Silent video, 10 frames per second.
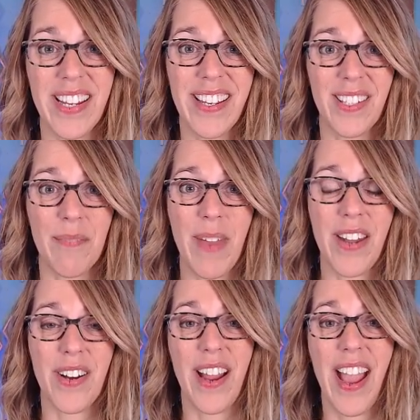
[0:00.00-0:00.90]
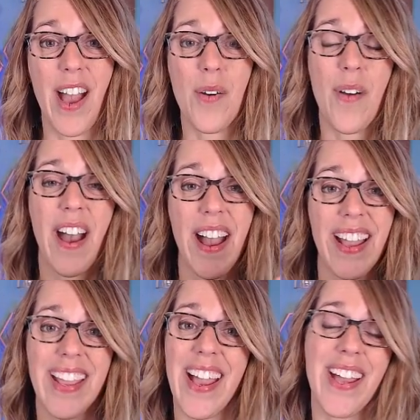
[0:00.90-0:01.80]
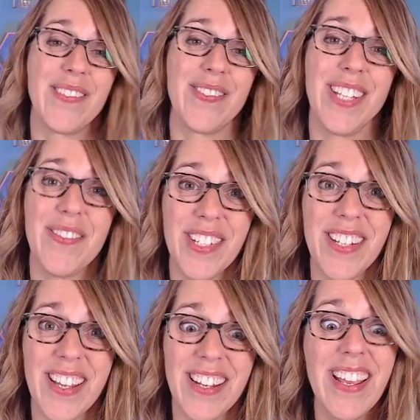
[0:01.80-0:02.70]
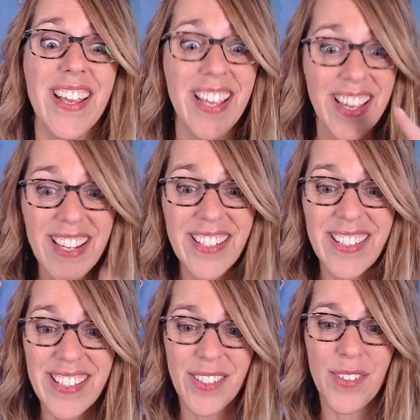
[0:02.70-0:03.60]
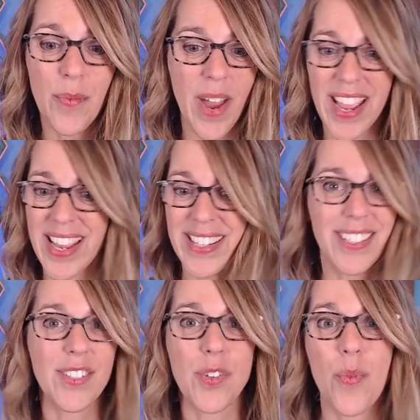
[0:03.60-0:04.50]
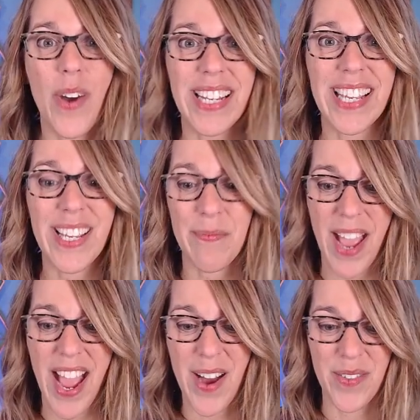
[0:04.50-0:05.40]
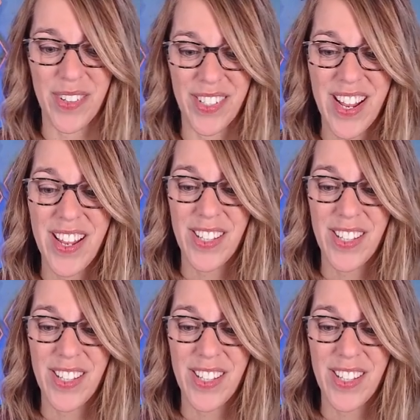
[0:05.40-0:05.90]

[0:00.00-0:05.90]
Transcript: It doesn't matter how high I have lifted it, it still weighs 20 pounds.